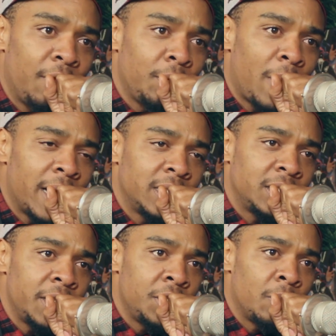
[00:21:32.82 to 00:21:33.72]
Everybody's
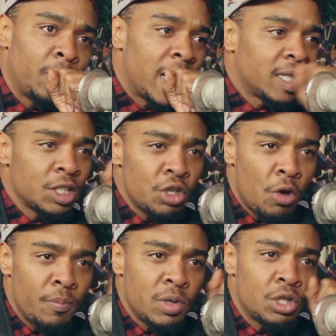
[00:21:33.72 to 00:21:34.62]
seen your butt. There's
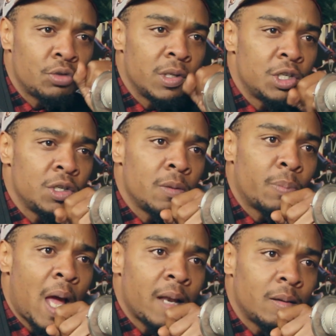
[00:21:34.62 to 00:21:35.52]
no mystery to your
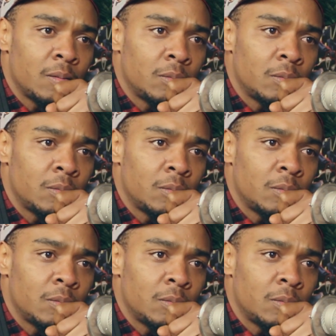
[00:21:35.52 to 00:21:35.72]
butt.